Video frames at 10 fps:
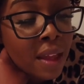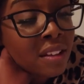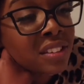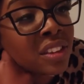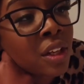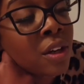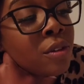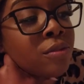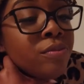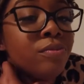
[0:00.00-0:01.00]

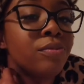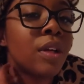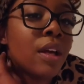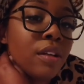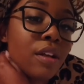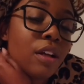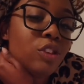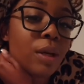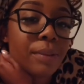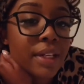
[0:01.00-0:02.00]
So, y'all
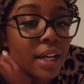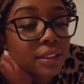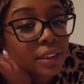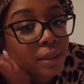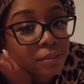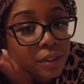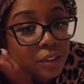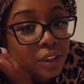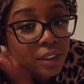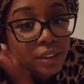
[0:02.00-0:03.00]
drop me down some
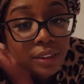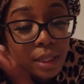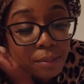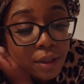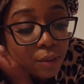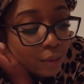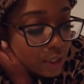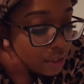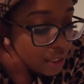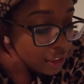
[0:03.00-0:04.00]
suggestions down below where
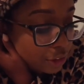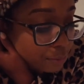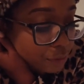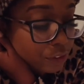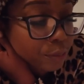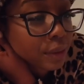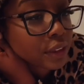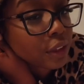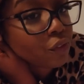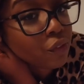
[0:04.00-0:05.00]
y'all think I should move to, because
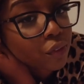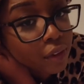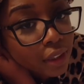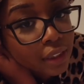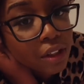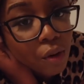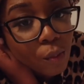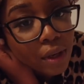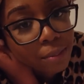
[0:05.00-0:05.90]
I really don't want to